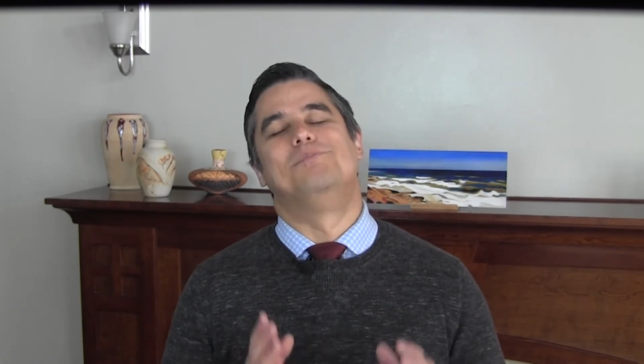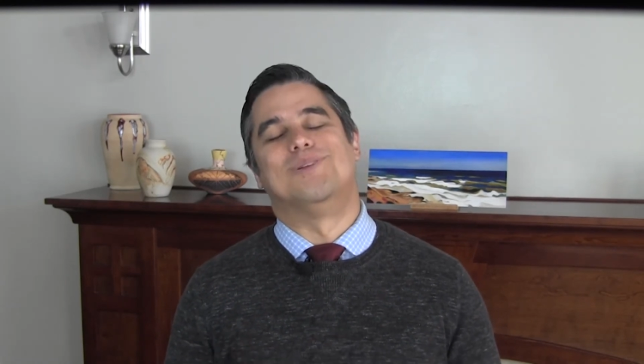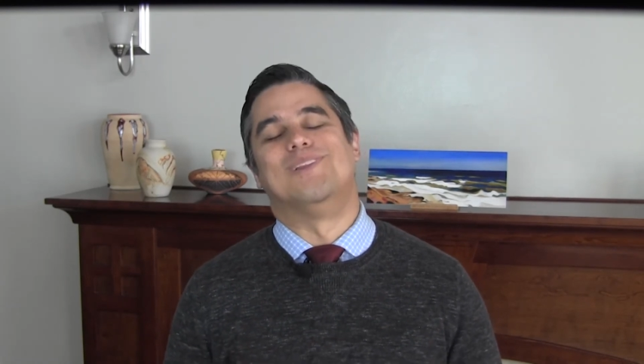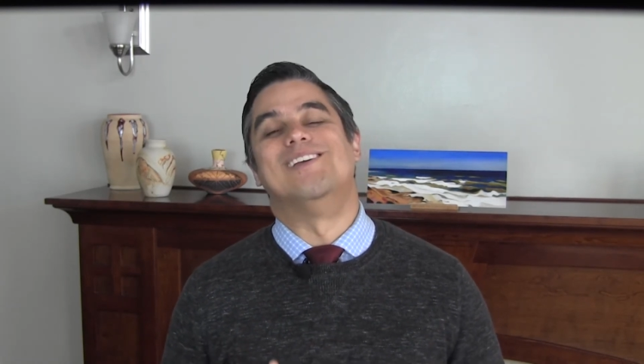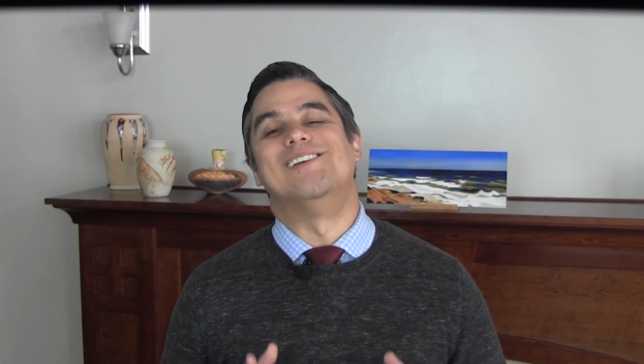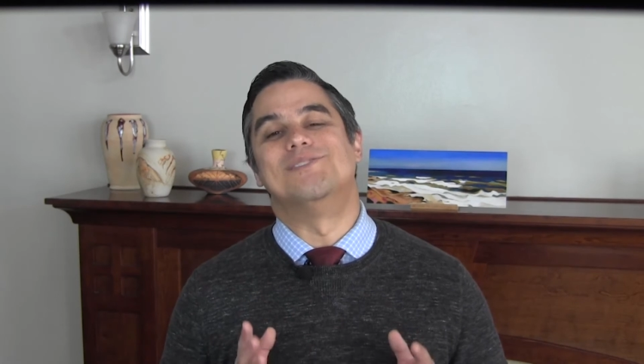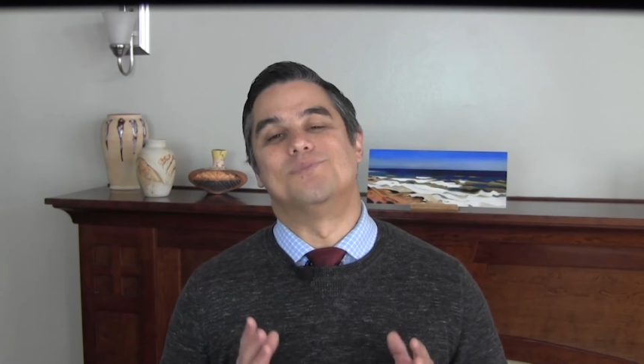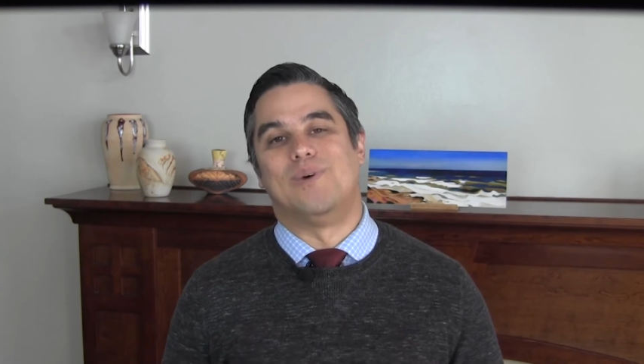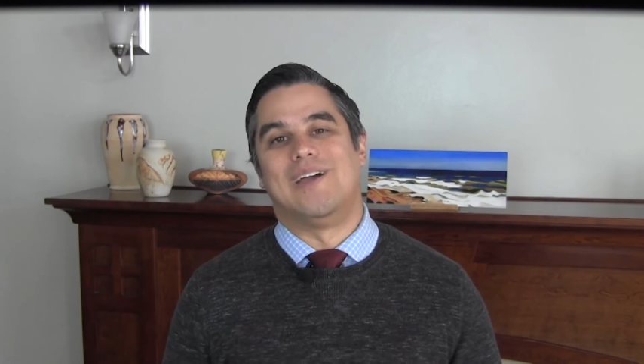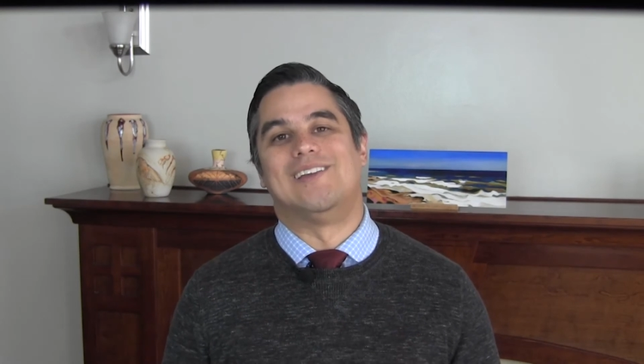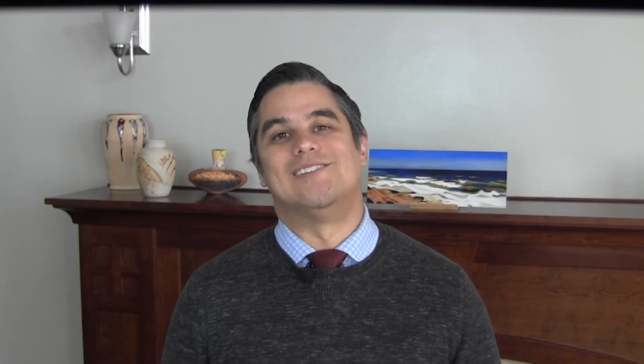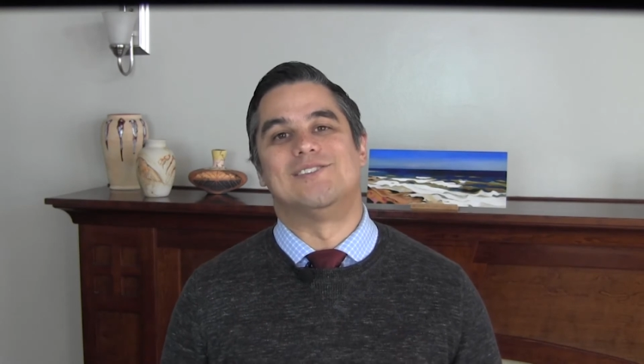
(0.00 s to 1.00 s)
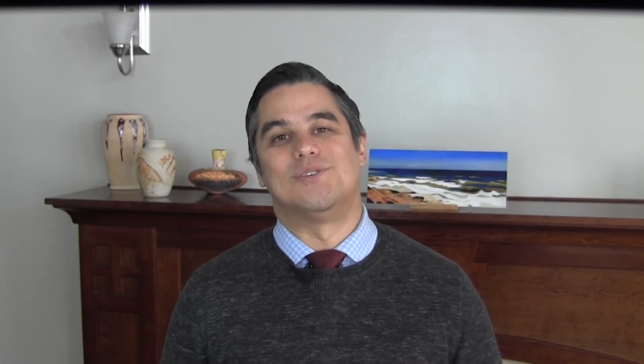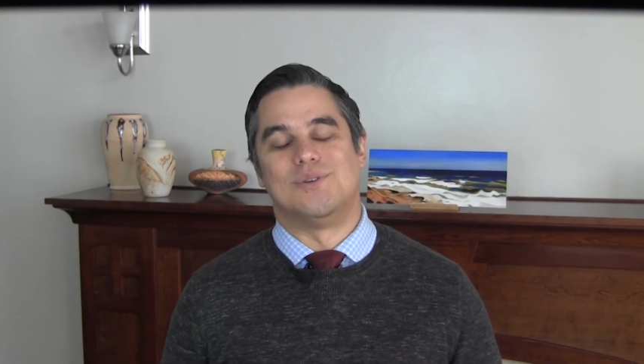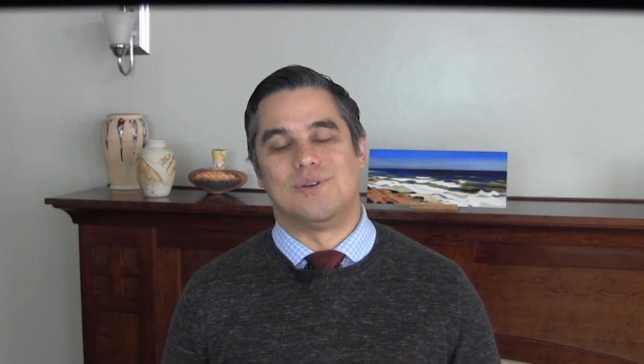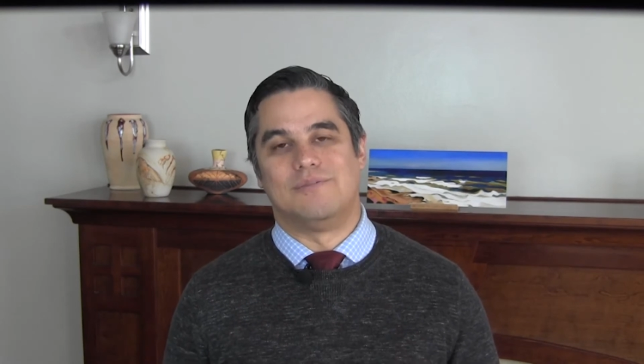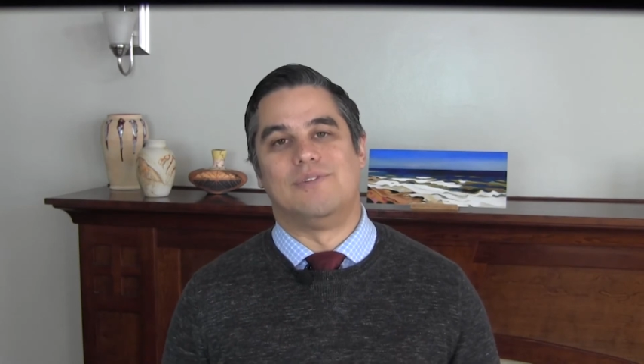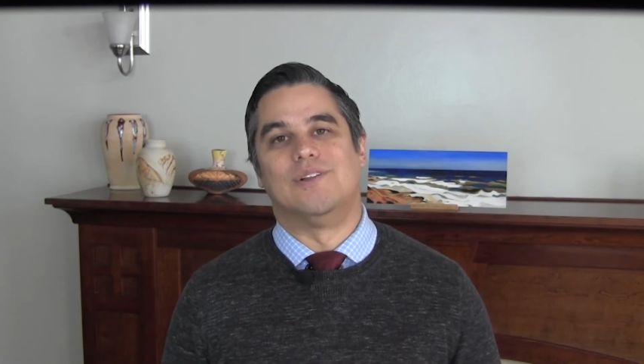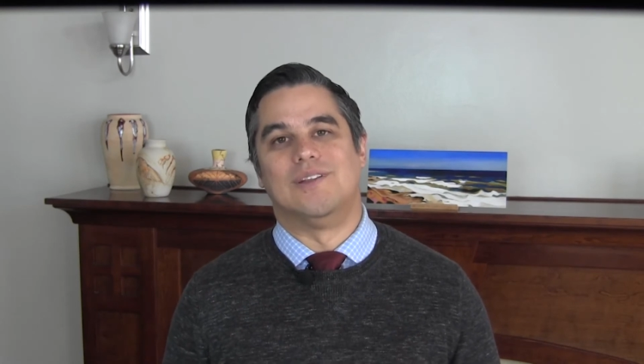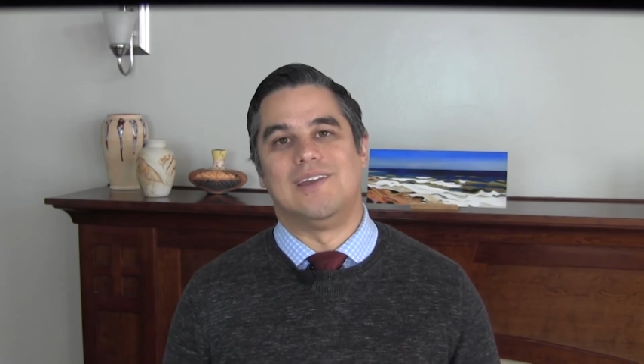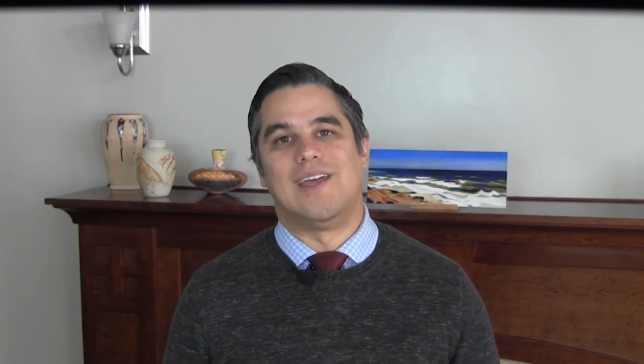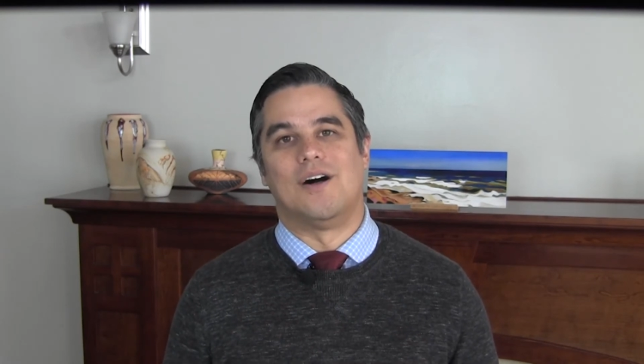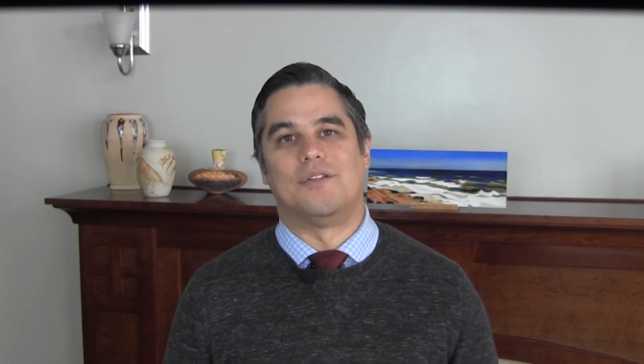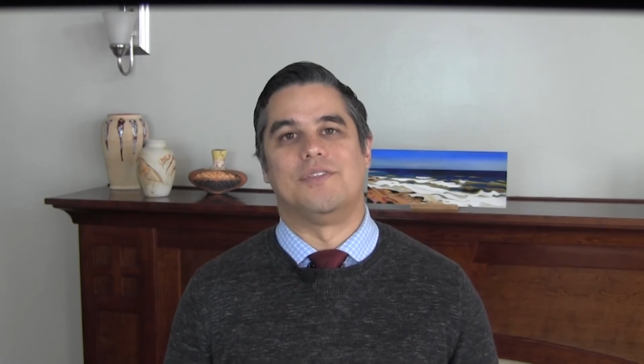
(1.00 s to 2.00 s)
please wait until you're
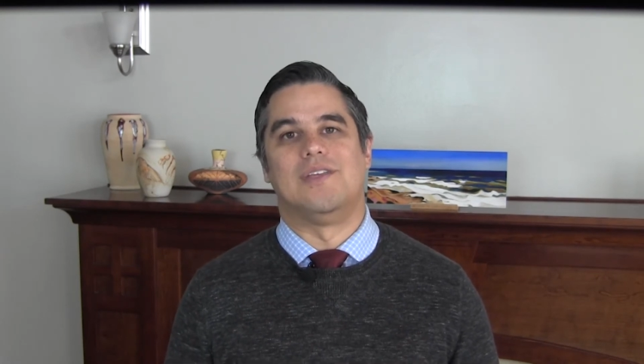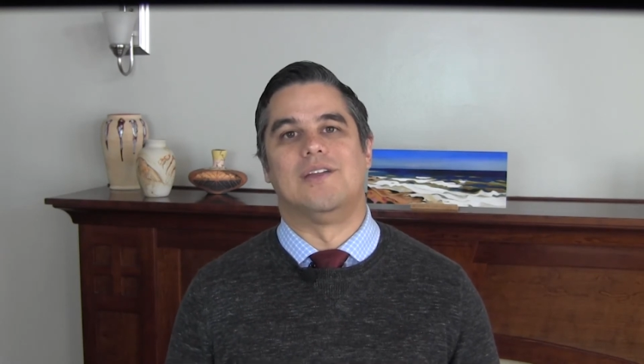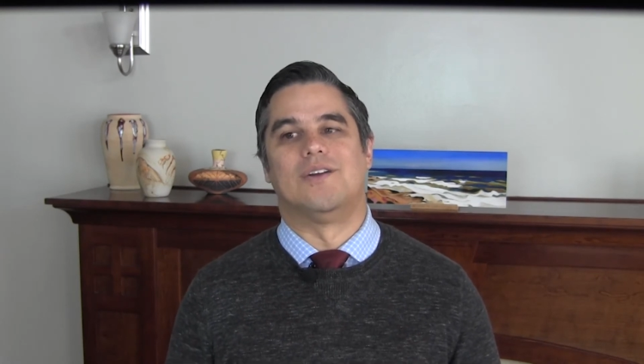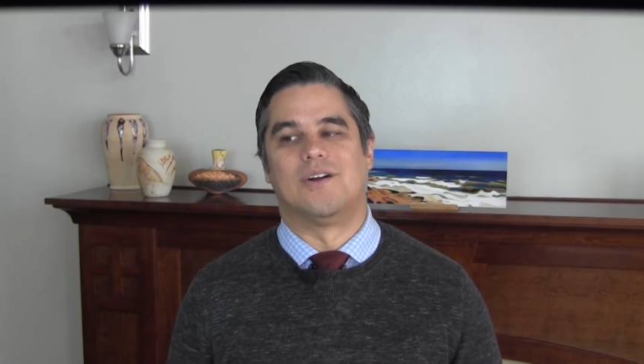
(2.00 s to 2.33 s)
feeling healthy